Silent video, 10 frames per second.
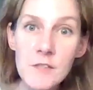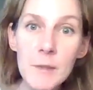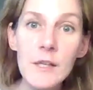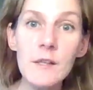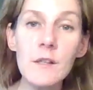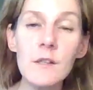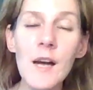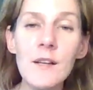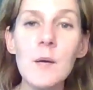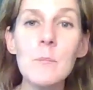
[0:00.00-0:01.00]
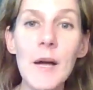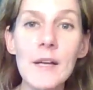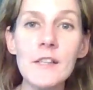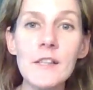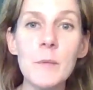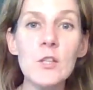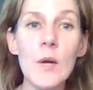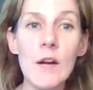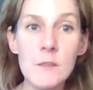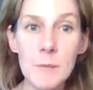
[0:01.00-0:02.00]
be not competitive, but you
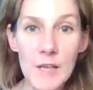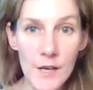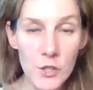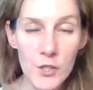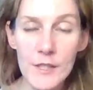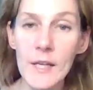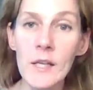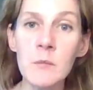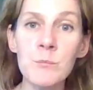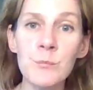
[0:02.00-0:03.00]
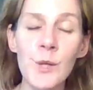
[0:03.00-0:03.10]
have to be on your game.